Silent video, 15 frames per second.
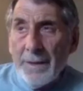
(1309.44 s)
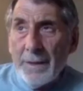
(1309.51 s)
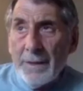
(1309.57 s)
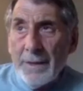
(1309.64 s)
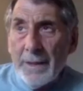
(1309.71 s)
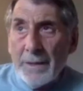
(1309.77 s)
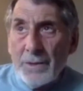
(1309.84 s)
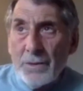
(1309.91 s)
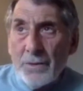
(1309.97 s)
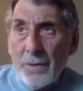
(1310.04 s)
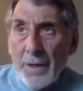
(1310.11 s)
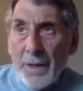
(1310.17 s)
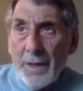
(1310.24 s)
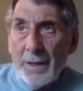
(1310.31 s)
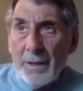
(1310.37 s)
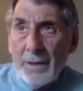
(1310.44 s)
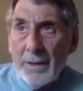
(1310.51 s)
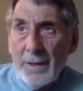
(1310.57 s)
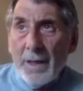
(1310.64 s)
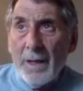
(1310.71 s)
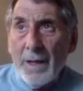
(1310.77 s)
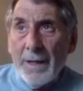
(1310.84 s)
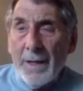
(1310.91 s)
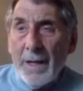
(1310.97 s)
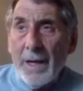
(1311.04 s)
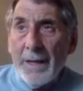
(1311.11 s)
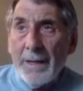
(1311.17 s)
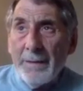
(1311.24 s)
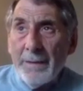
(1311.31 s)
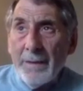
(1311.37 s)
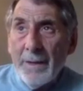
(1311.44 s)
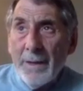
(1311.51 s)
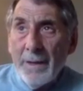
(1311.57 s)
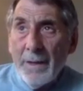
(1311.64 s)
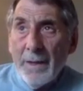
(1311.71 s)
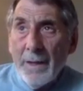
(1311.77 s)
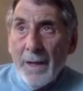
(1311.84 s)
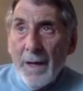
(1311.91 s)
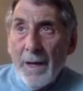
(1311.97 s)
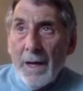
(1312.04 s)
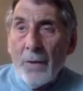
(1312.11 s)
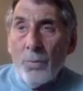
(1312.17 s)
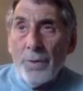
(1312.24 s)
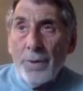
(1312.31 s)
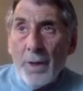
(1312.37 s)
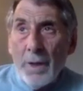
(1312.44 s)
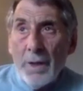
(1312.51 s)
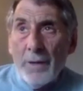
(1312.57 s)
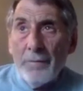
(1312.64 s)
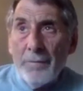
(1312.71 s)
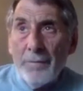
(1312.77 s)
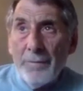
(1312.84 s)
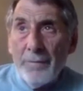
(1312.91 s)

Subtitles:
that's, and yeah, and I would love